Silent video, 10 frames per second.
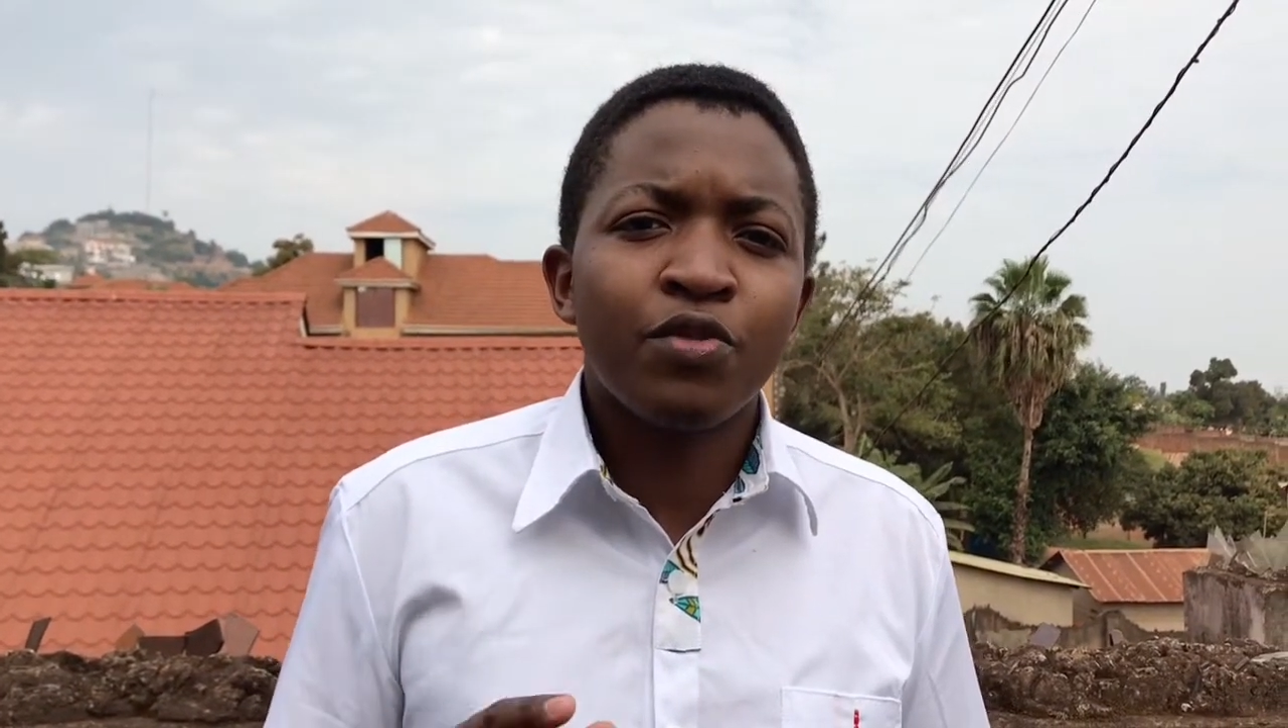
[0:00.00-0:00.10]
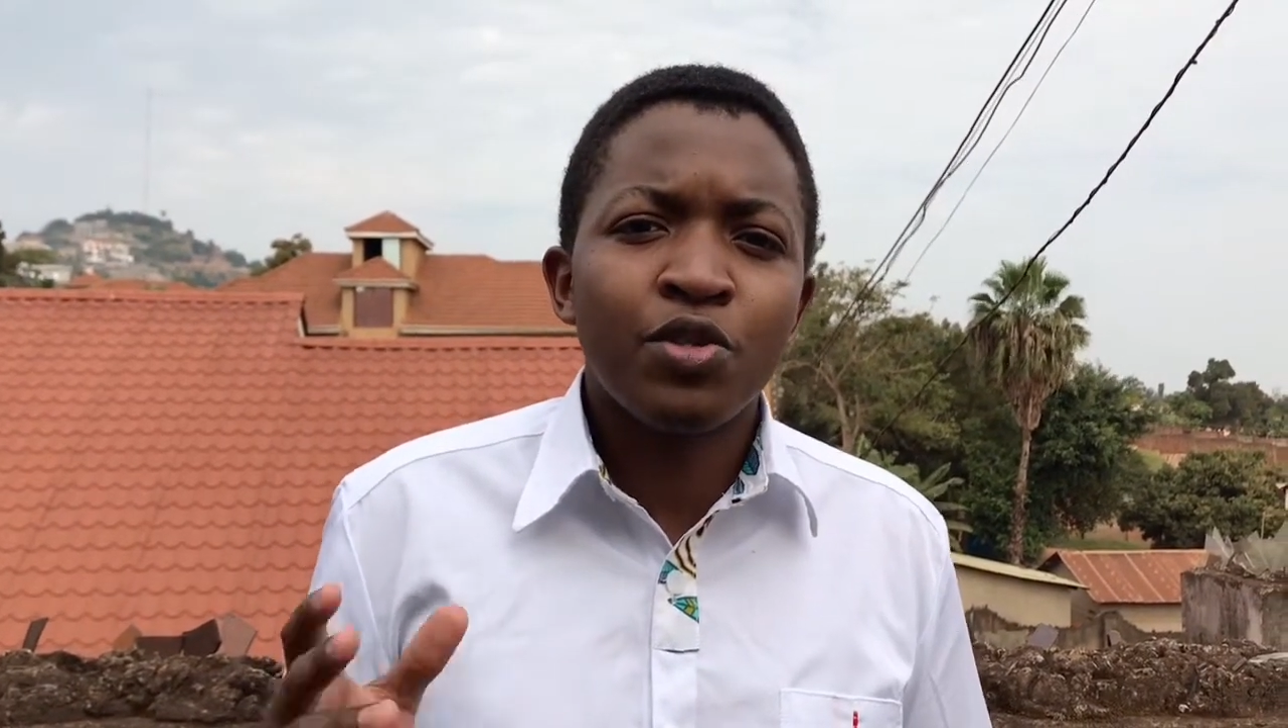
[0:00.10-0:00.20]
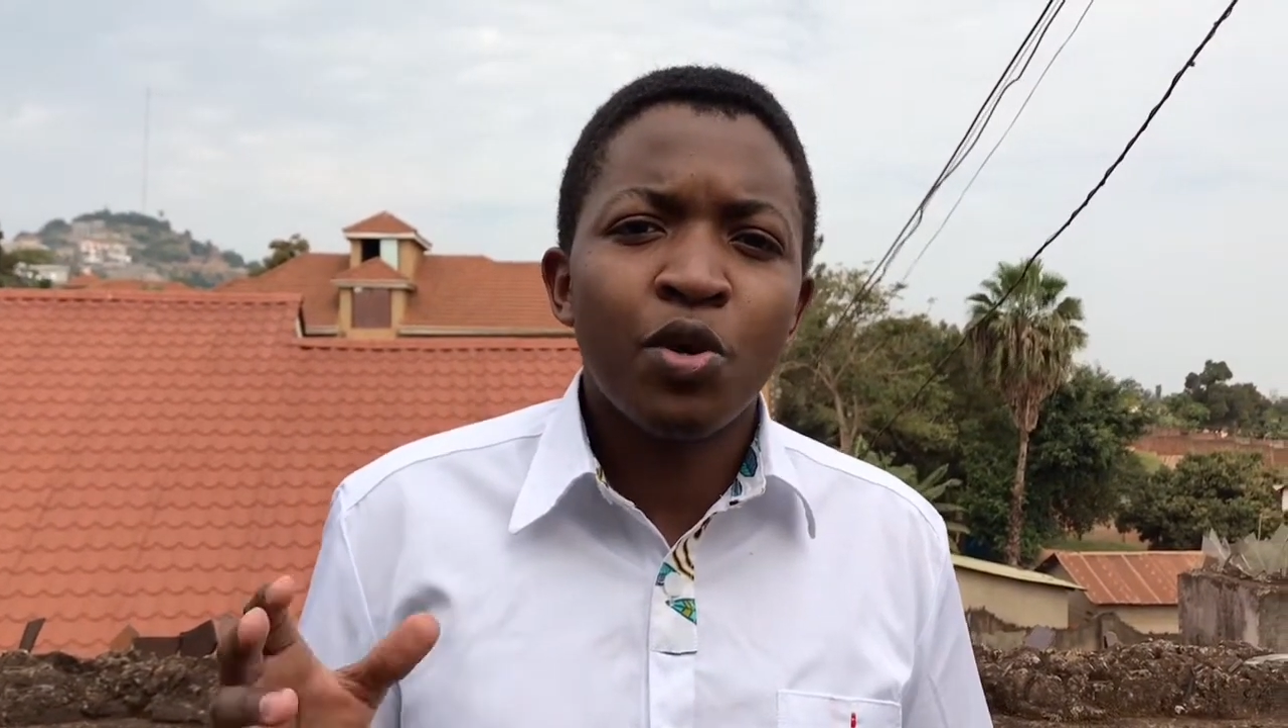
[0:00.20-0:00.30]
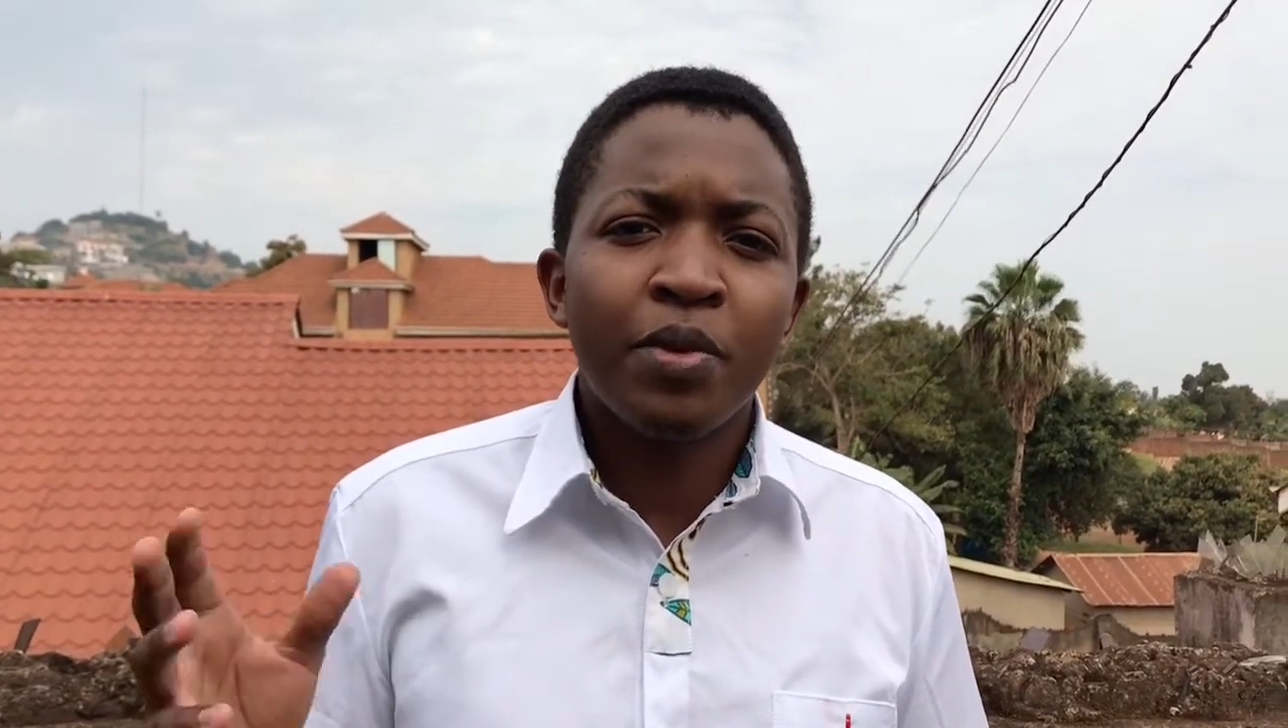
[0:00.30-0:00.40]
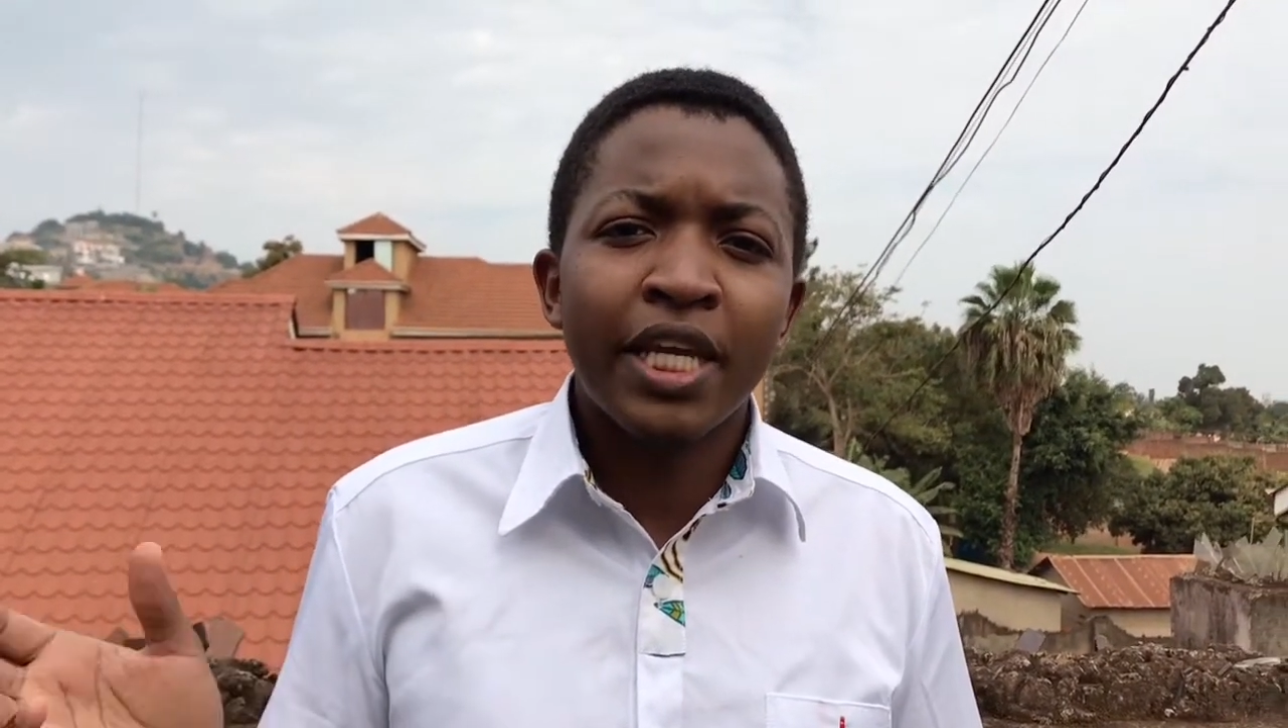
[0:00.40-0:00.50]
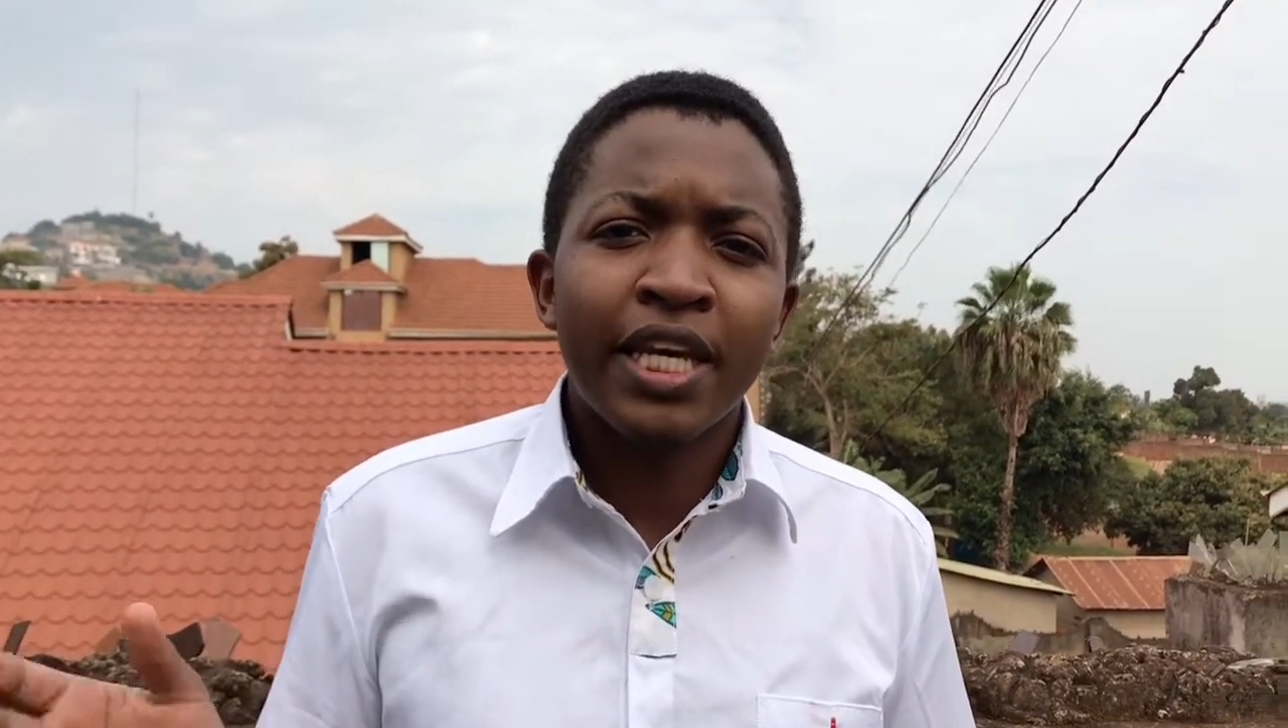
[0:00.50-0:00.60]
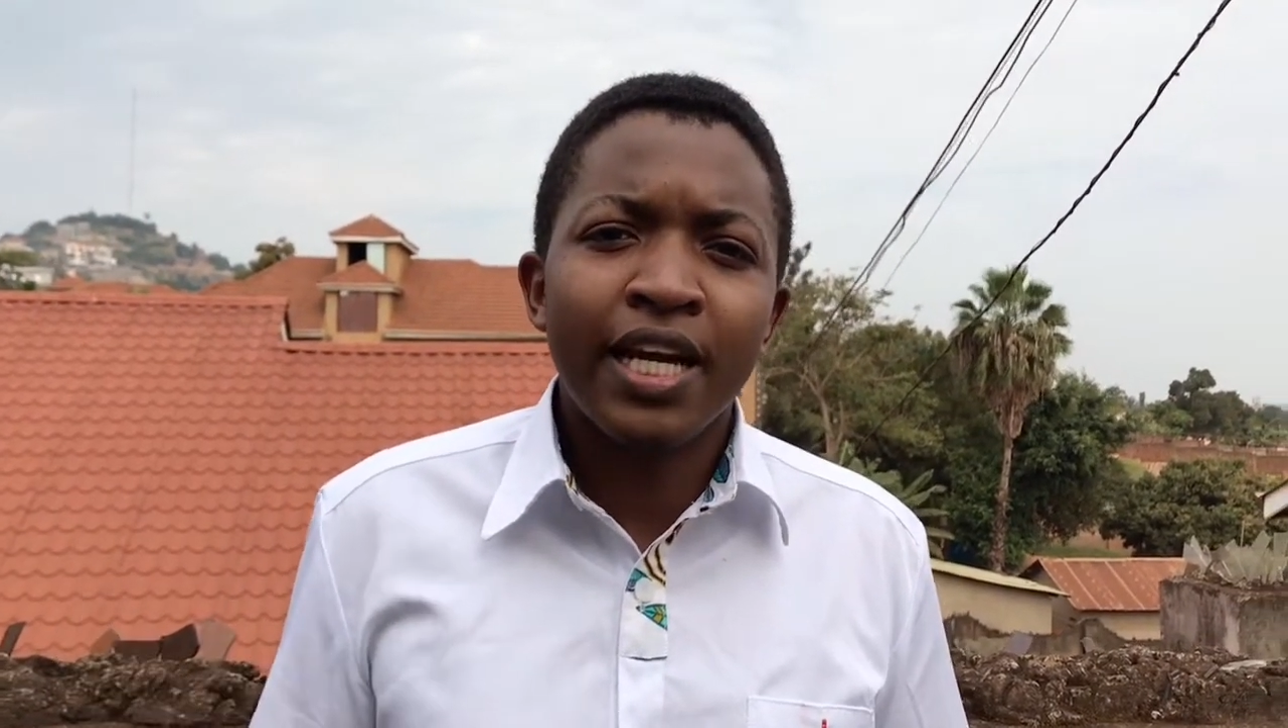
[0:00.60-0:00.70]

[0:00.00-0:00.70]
for so many